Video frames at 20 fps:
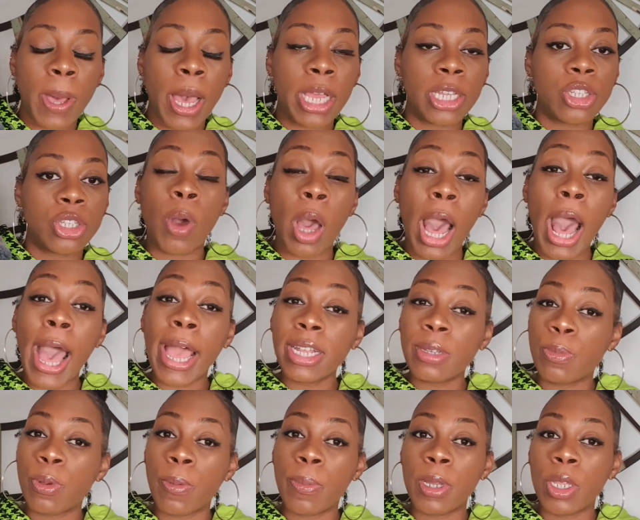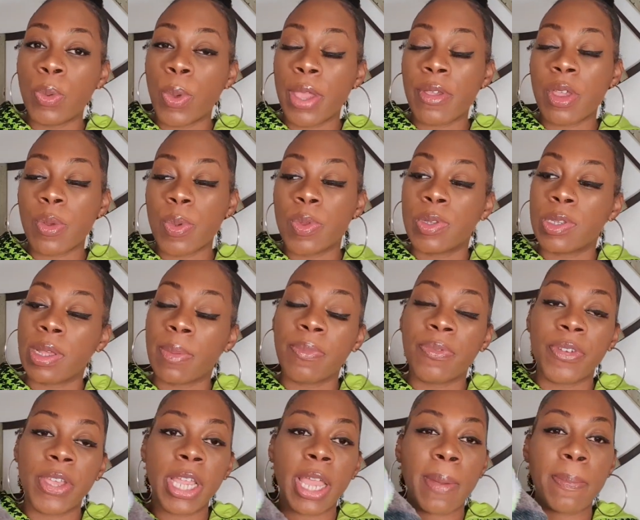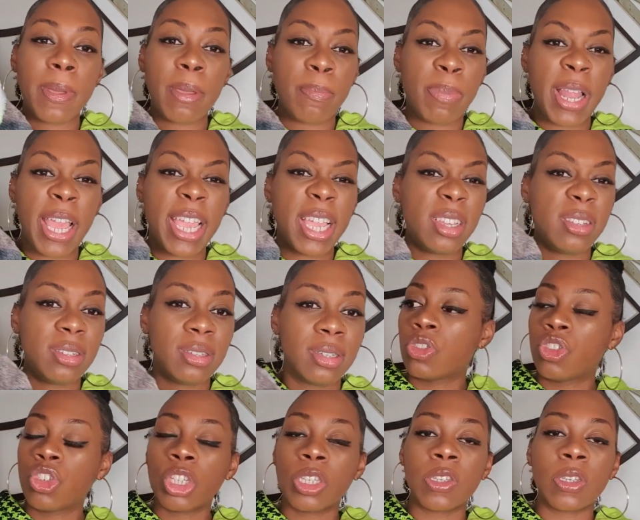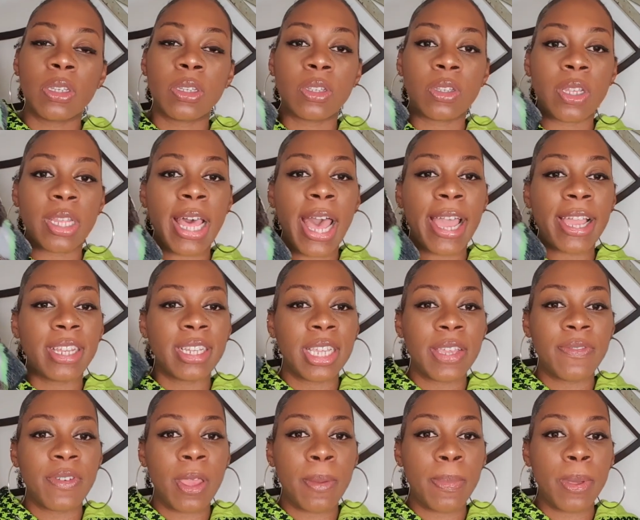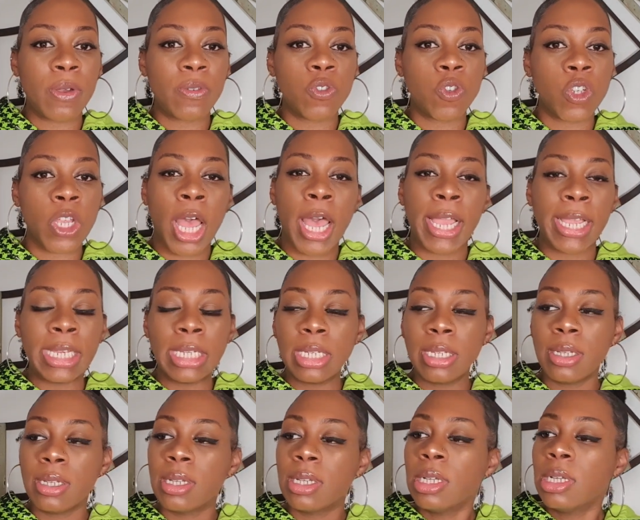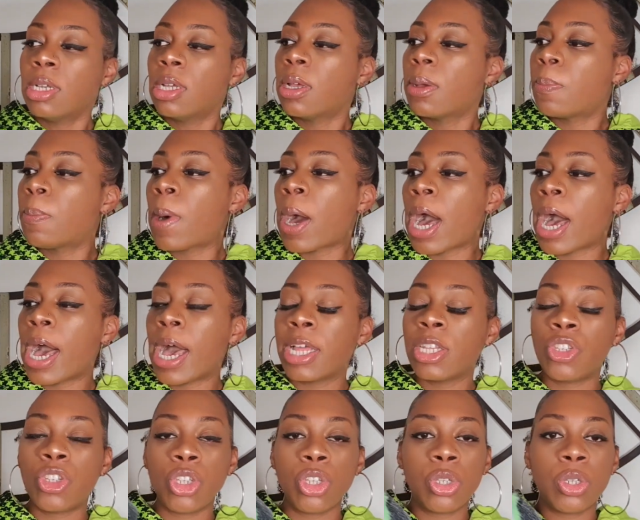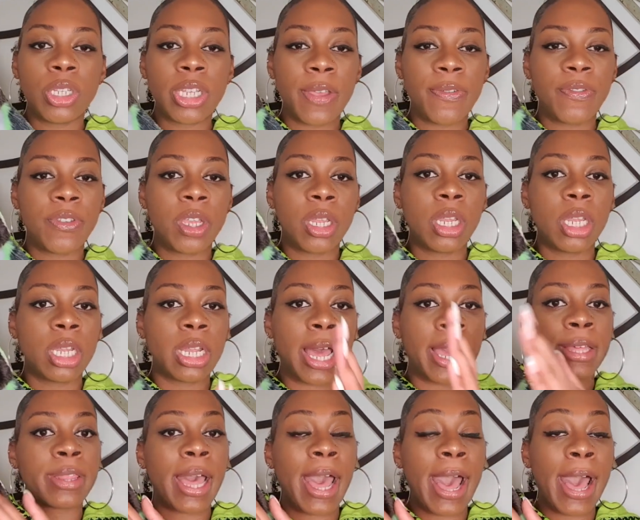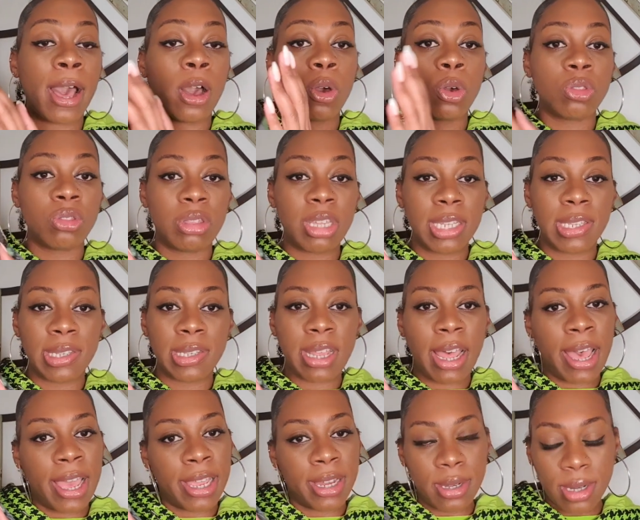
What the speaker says: I'd probably wear it with something a bit plain, just so that I could give it a bit of shine. But I do definitely like the hat on this side.